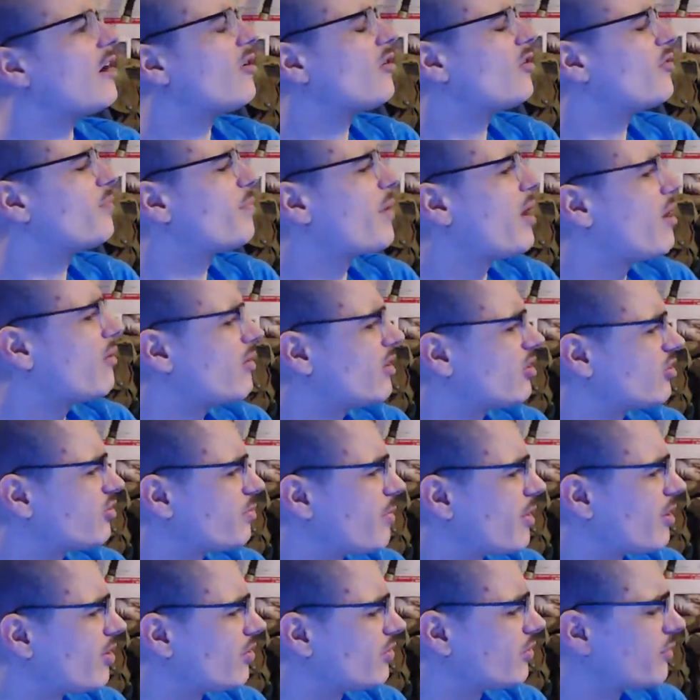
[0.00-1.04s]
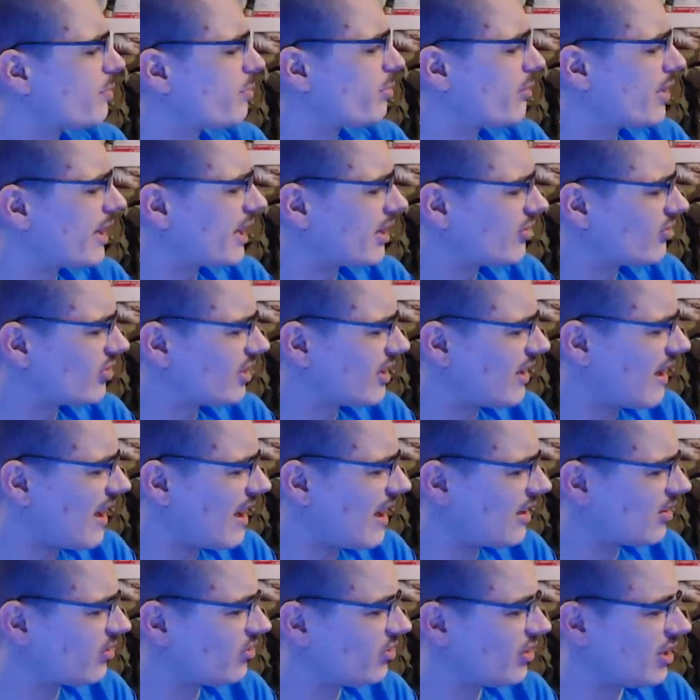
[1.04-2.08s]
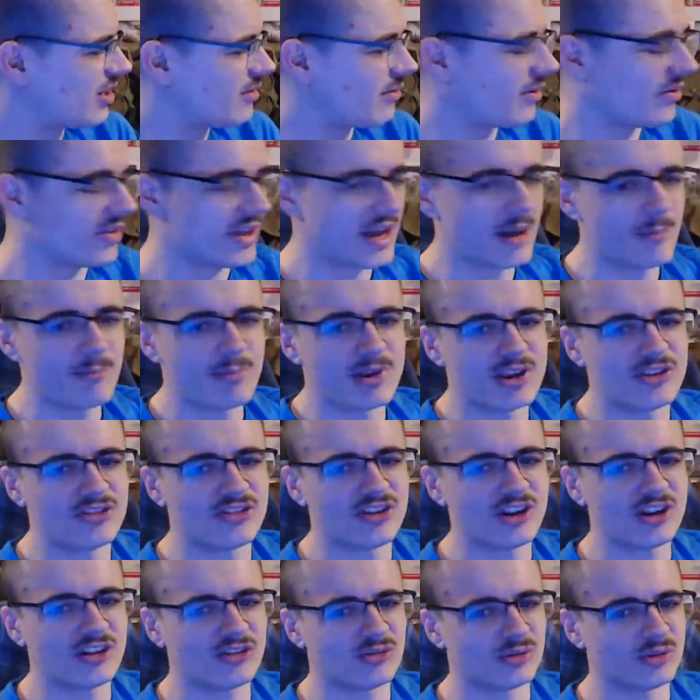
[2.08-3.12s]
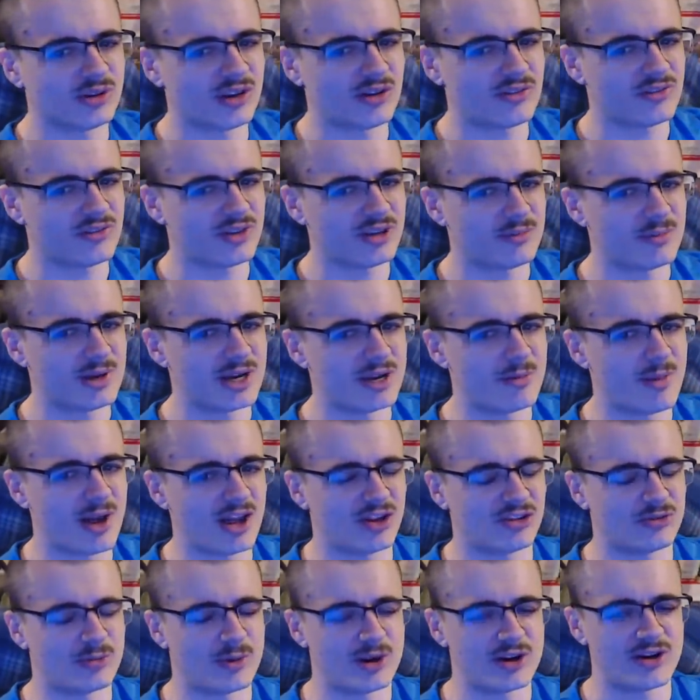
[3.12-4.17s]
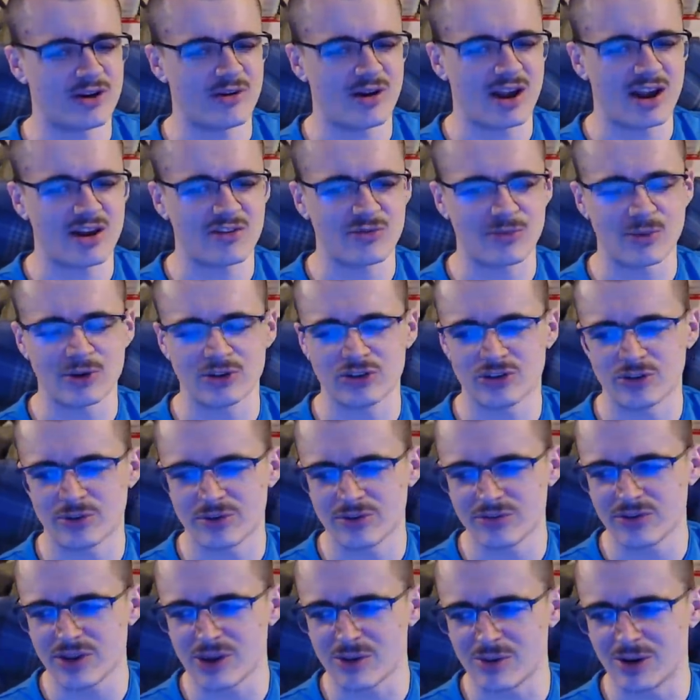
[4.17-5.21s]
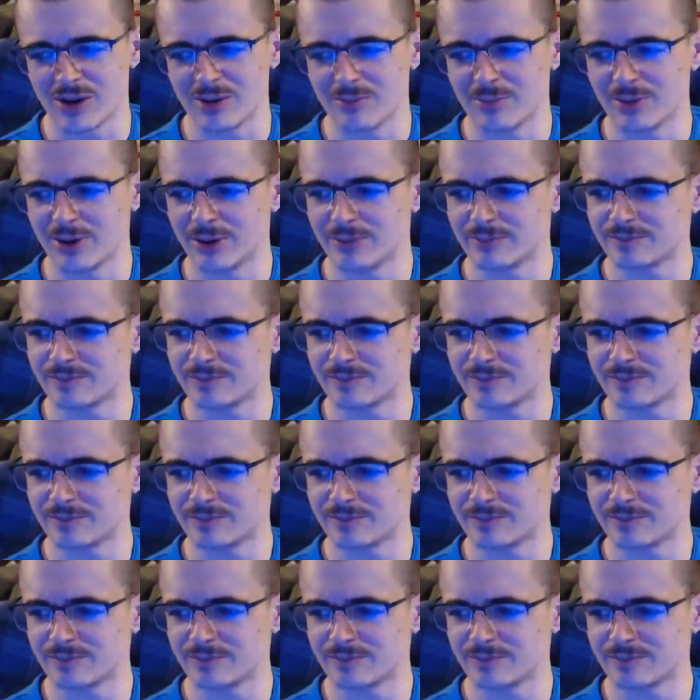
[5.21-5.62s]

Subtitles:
of Polish masks of practicality, well, the MP6 would definitely be the best, but I don't have one to review it.